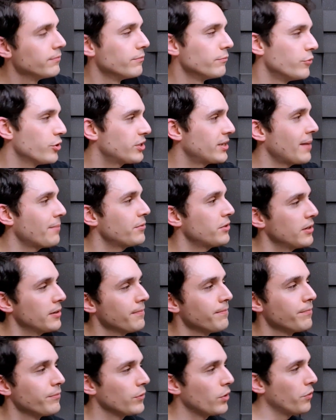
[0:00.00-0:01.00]
receptor
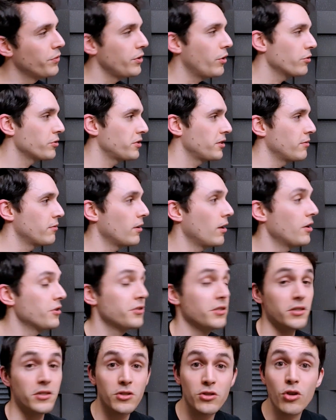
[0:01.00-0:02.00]
on the osteoclasts
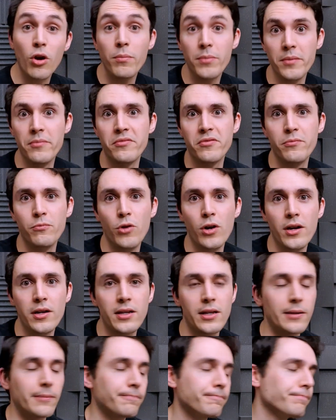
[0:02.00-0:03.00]
and stop them from
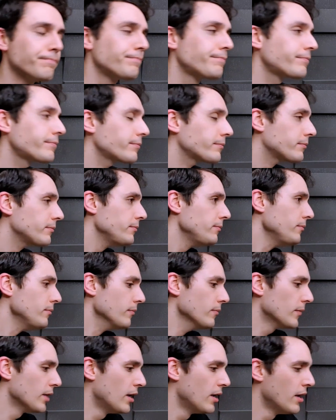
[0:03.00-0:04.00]
working.
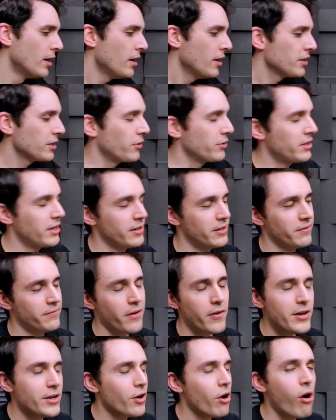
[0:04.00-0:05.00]
So it's a
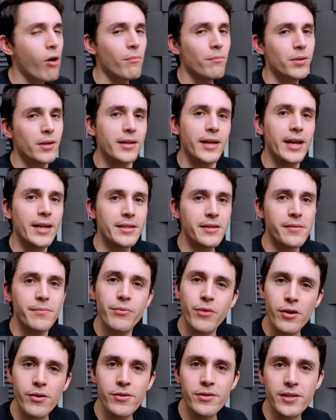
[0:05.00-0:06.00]
very complicated
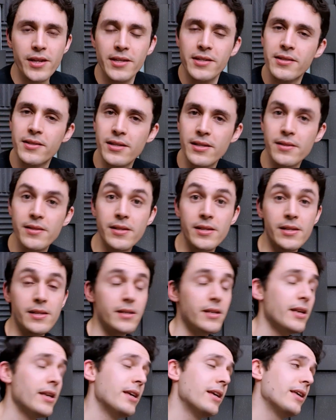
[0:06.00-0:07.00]
process, the
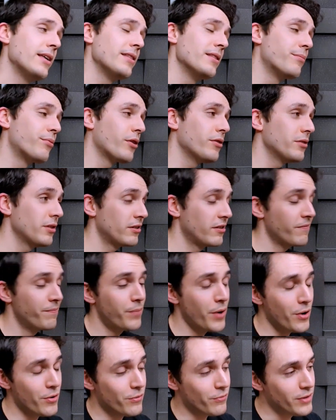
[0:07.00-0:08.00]
process of
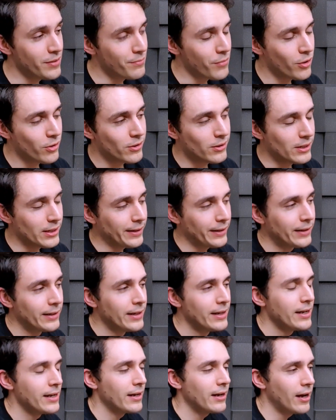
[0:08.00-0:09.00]
bone remodeling.
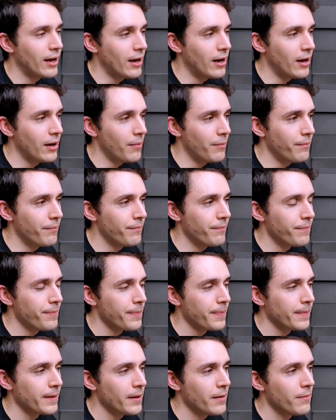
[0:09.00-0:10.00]

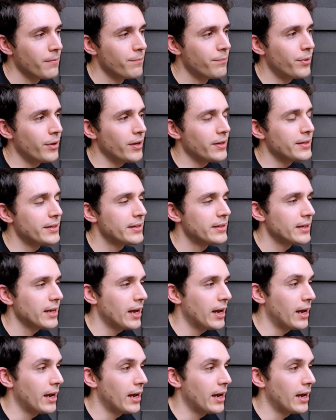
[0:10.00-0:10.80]
It's